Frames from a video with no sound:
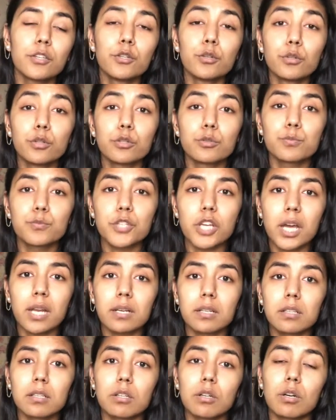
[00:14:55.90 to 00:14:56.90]
YouTube
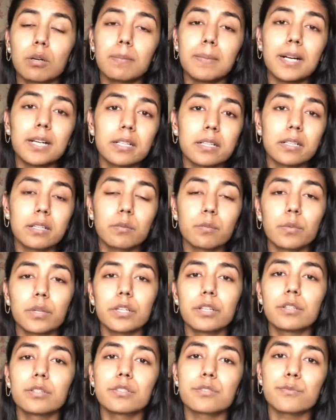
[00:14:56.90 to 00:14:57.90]
channel or marketing
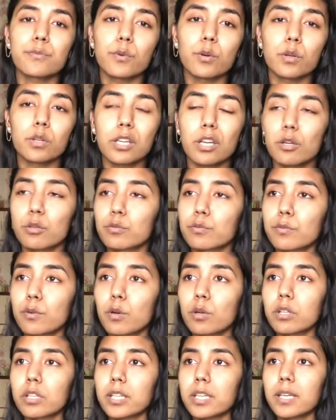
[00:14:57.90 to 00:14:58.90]
videos for Yellow
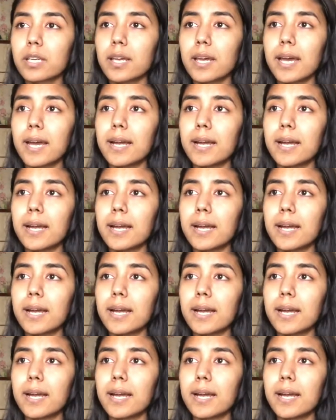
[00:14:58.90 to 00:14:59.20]
Froggy,